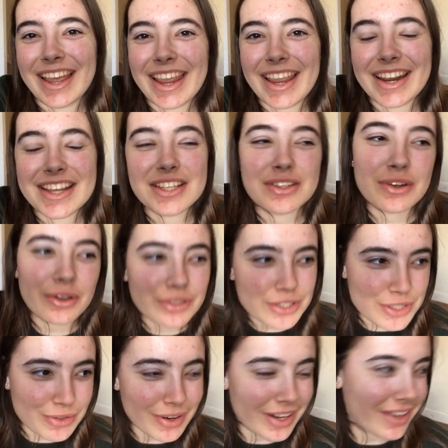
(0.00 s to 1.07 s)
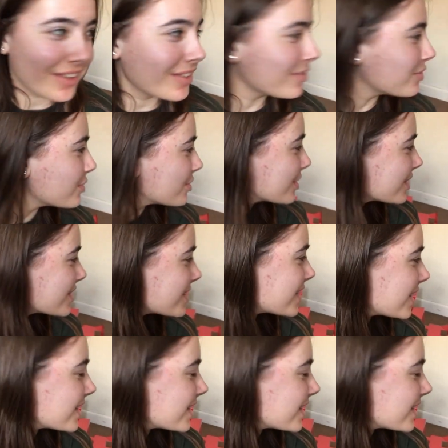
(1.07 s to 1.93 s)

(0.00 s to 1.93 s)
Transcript: It is not the 20th of August,